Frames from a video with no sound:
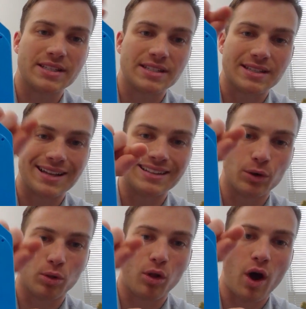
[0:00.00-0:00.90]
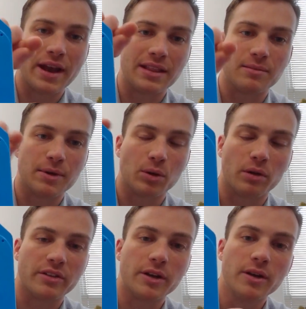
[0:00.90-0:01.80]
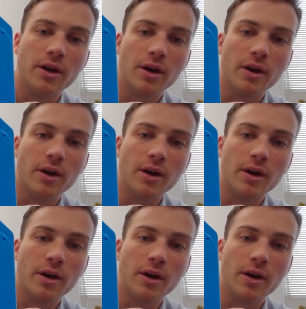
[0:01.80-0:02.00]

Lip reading: is a little line in the middle of it.